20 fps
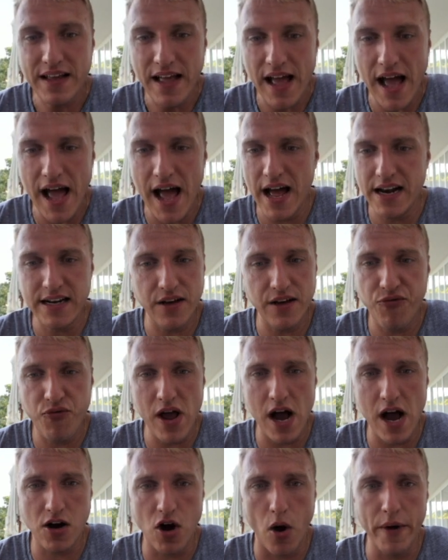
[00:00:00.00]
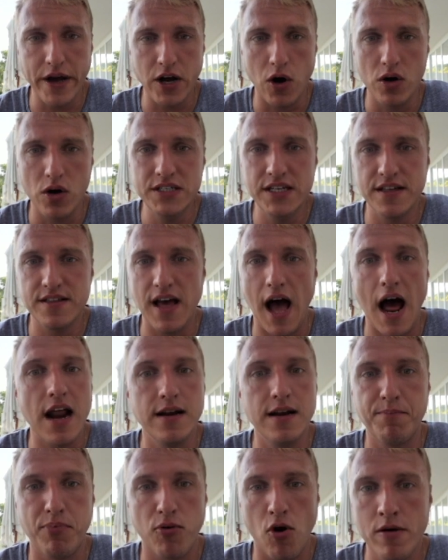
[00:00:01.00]
And if we are going on here, the
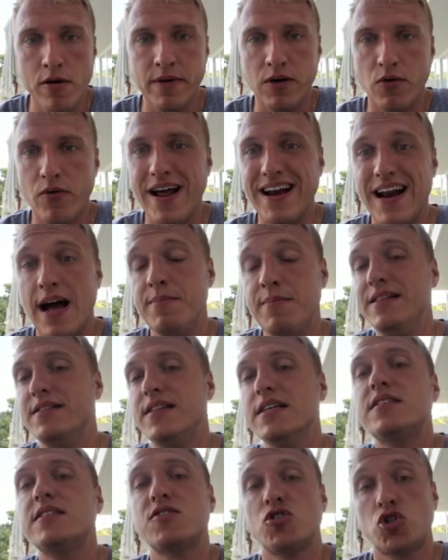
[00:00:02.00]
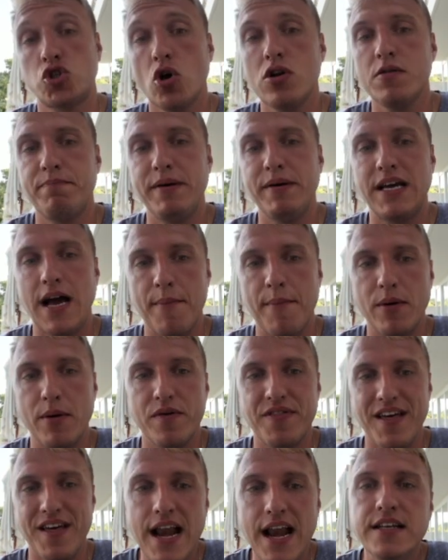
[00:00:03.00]
unemployment rate, I mean, this shouldn't be coming
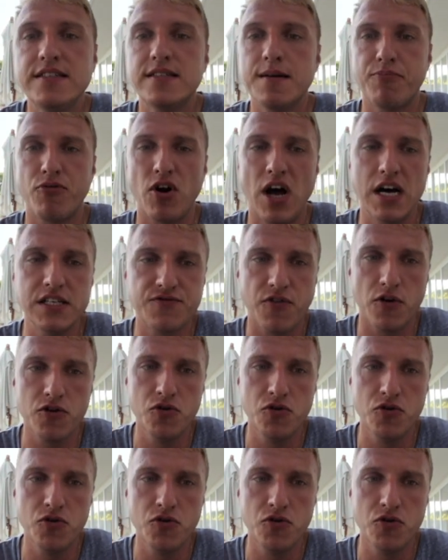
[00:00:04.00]
with any surprise for